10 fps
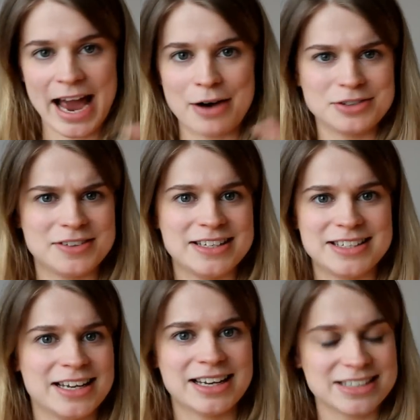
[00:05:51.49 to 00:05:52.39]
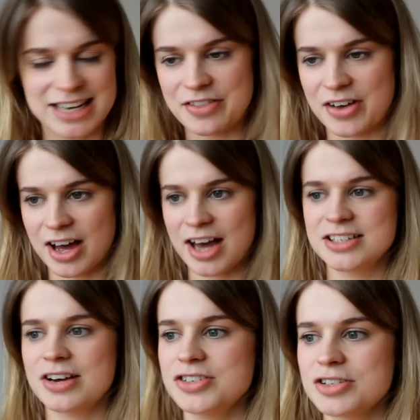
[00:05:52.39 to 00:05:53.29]
how do these link together?
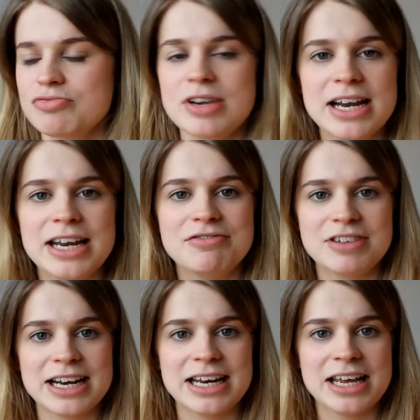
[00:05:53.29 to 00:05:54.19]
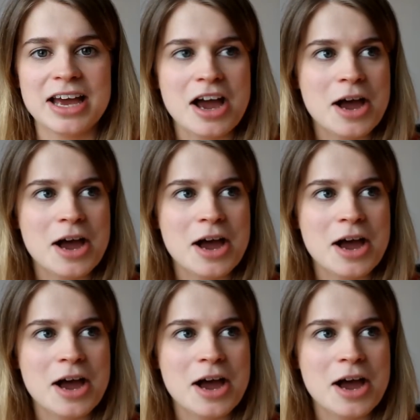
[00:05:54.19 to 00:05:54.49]
And I just really, really